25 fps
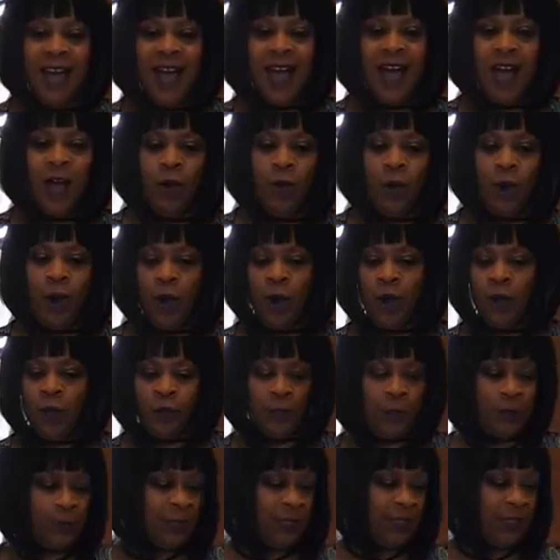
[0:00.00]
How are
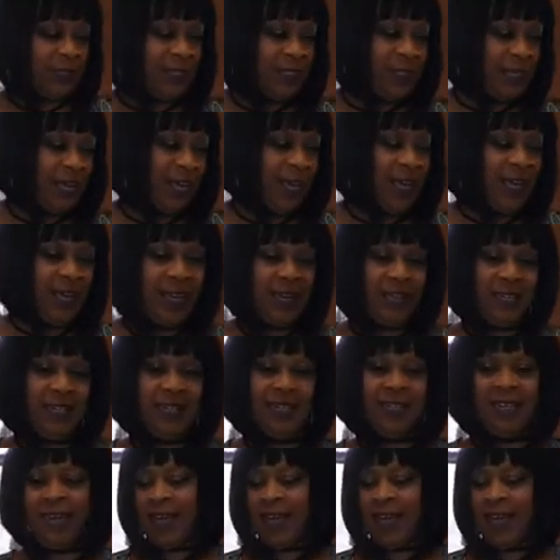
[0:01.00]
you today?